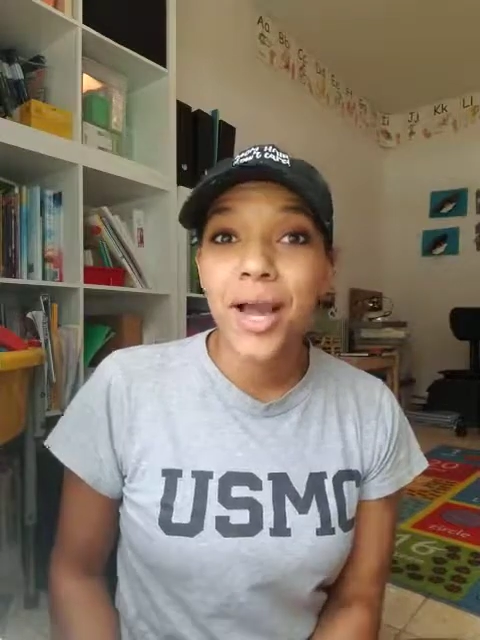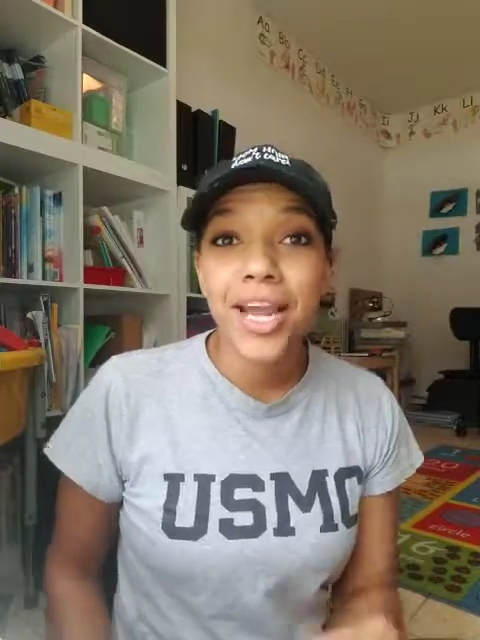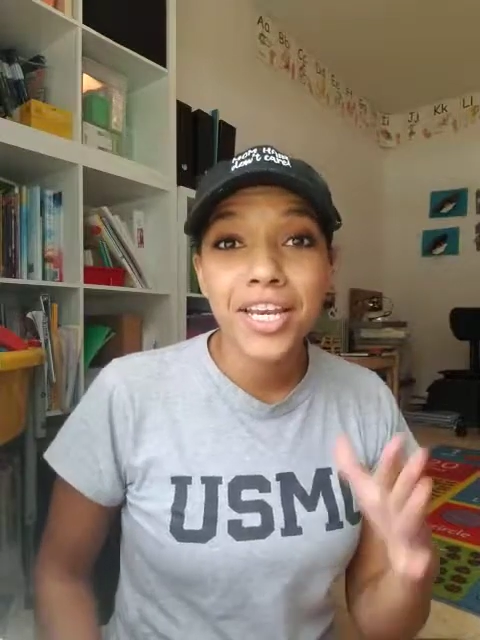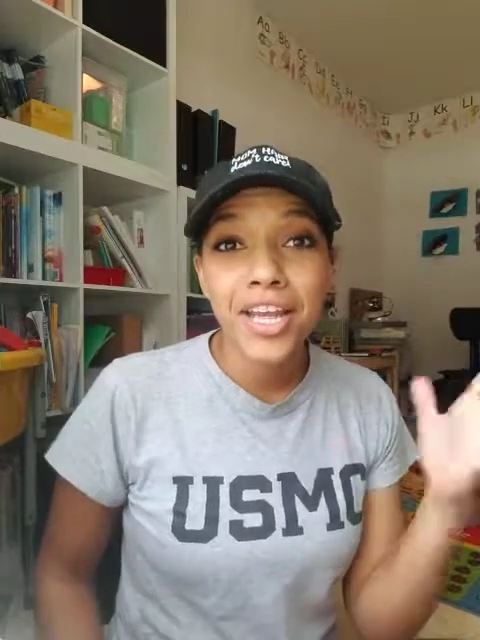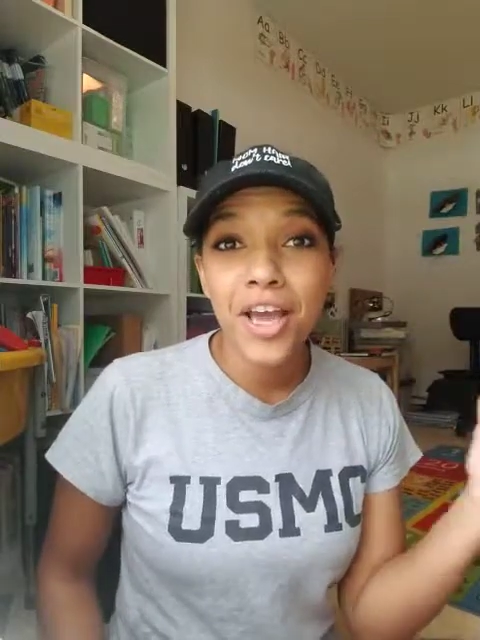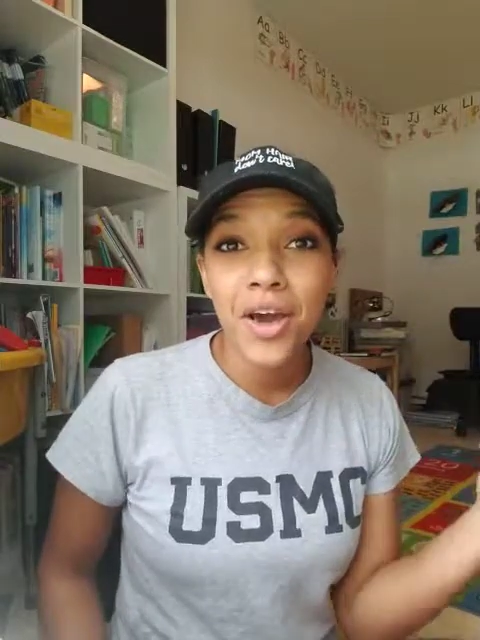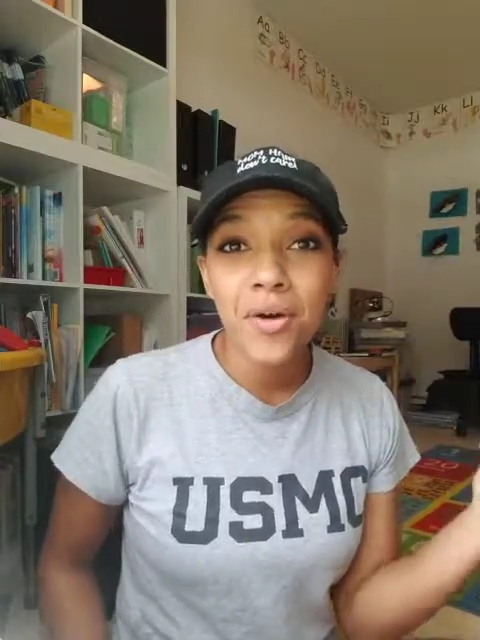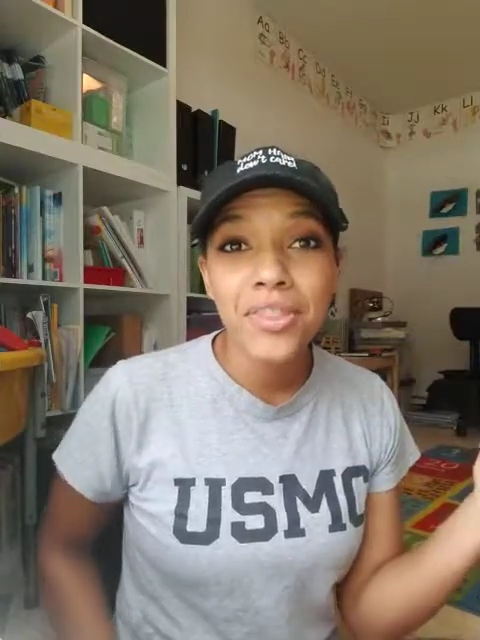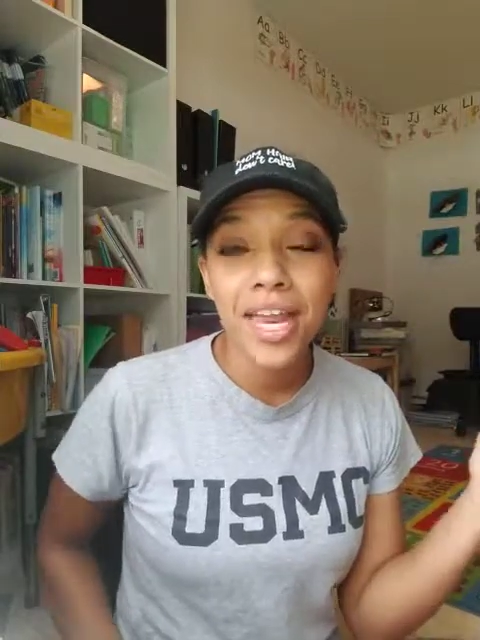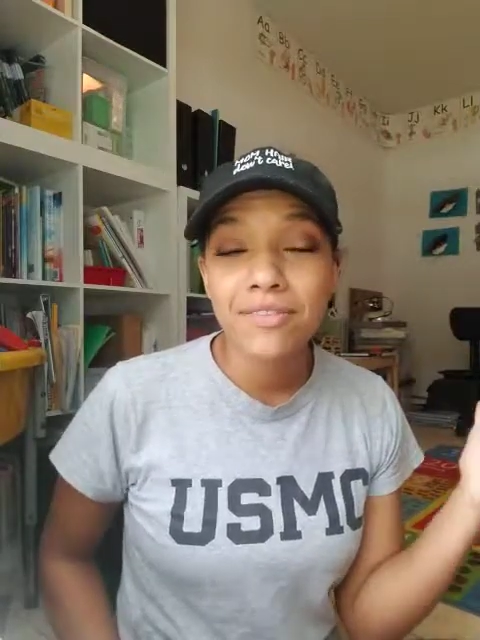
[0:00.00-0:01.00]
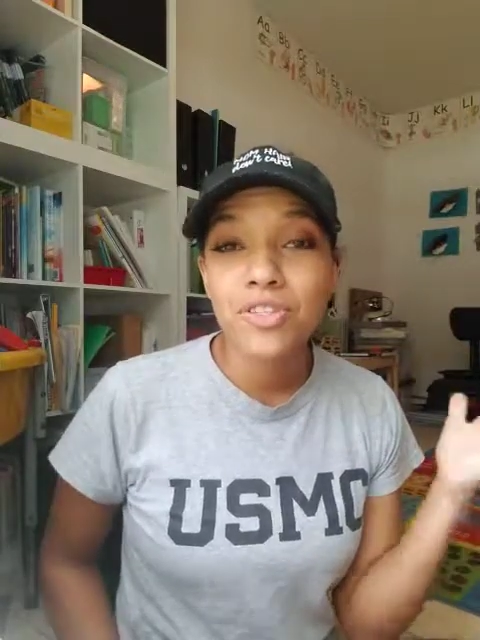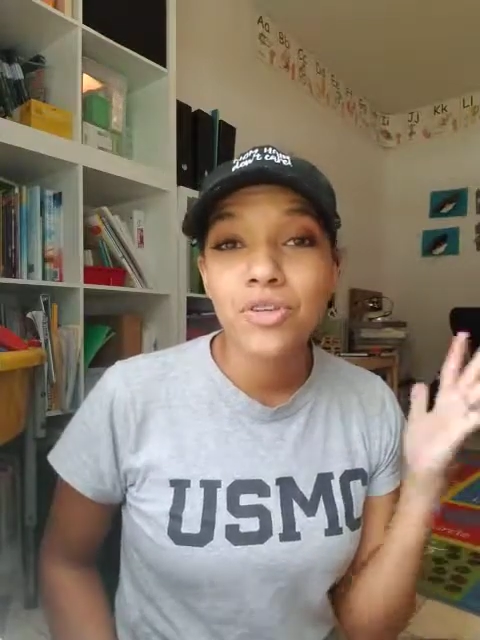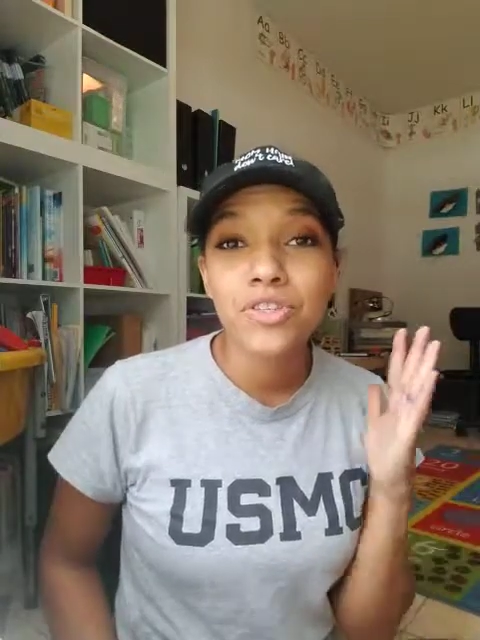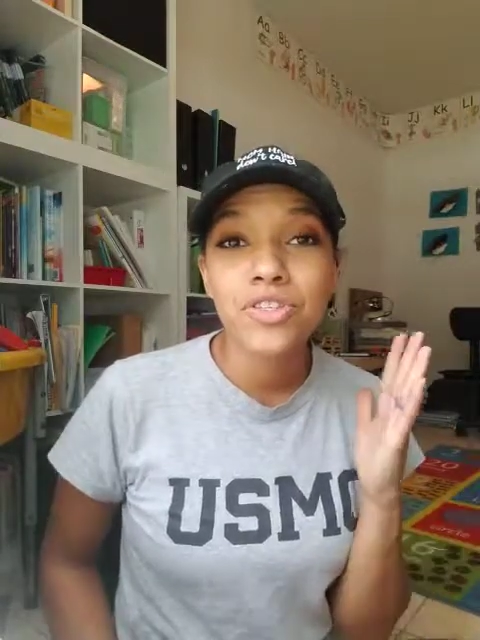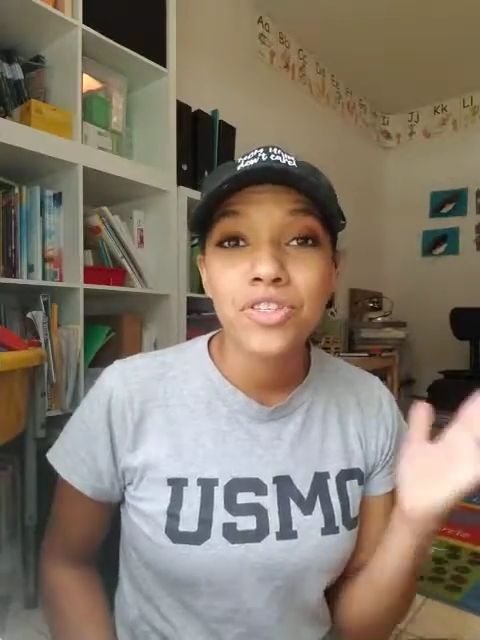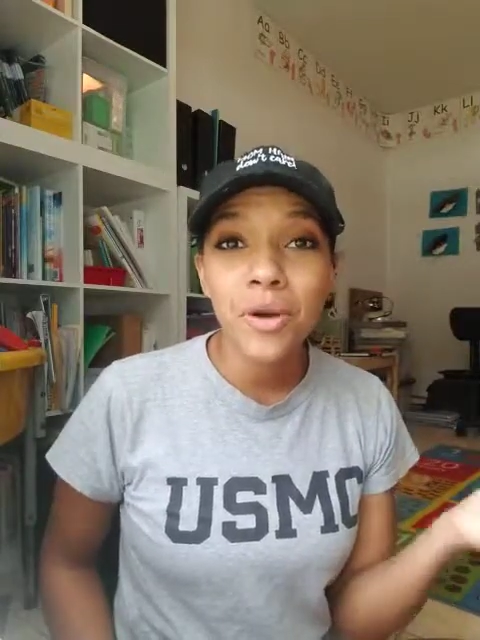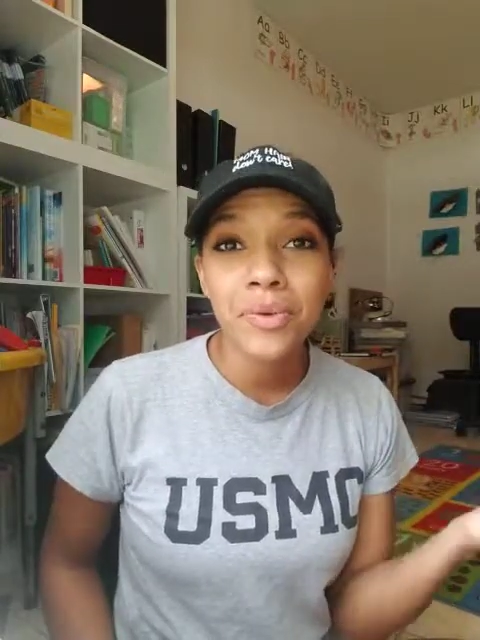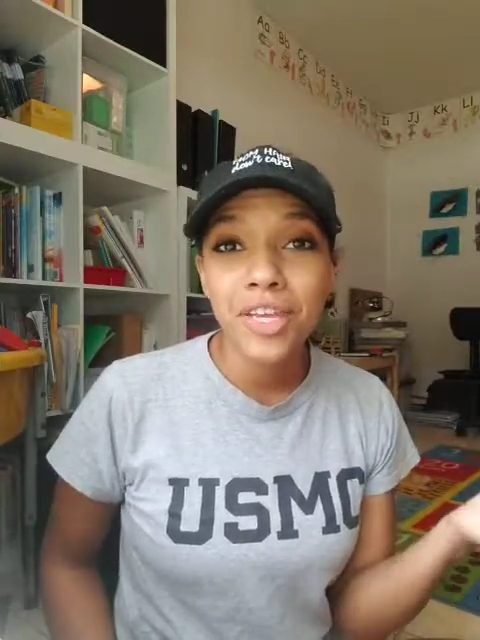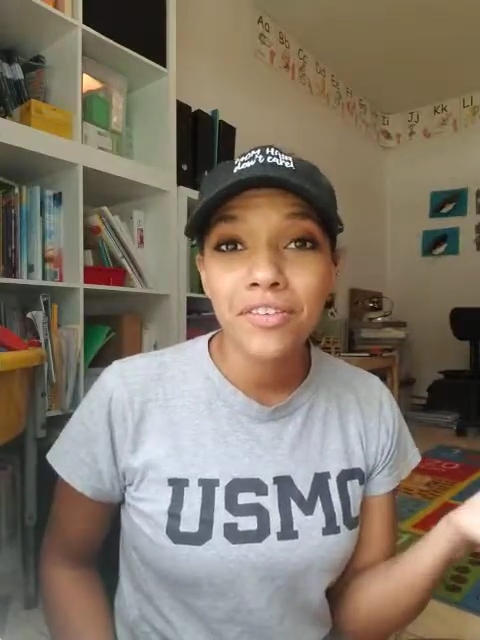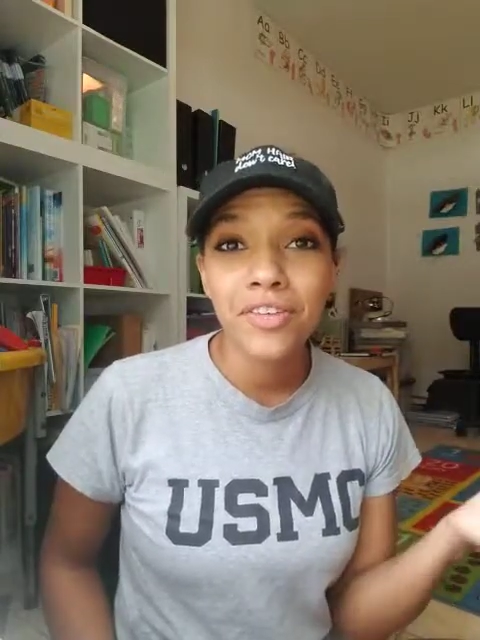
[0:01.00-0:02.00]
I know that I've told so
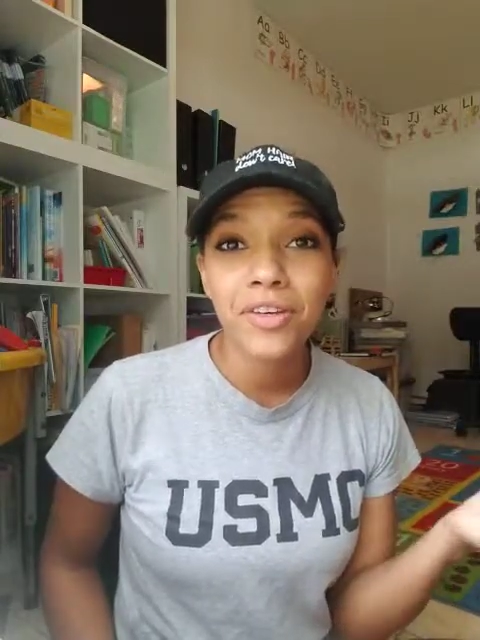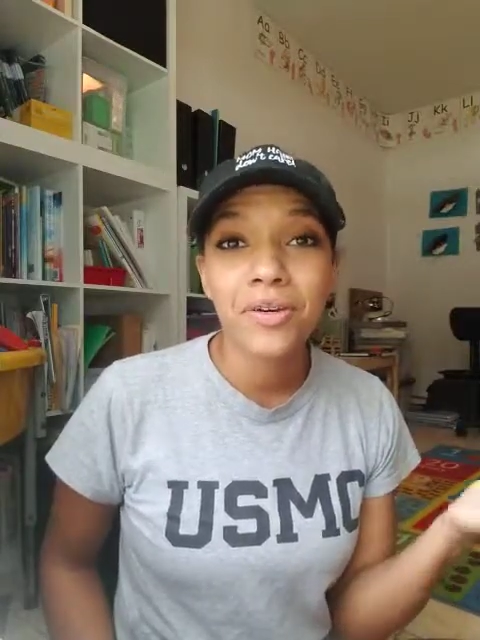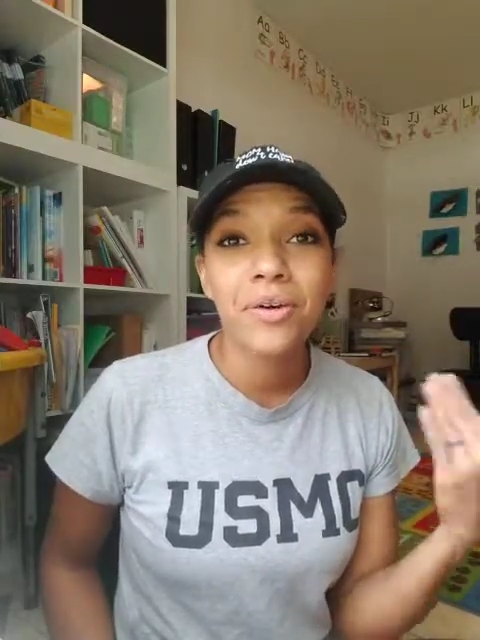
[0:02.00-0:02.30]
many of you,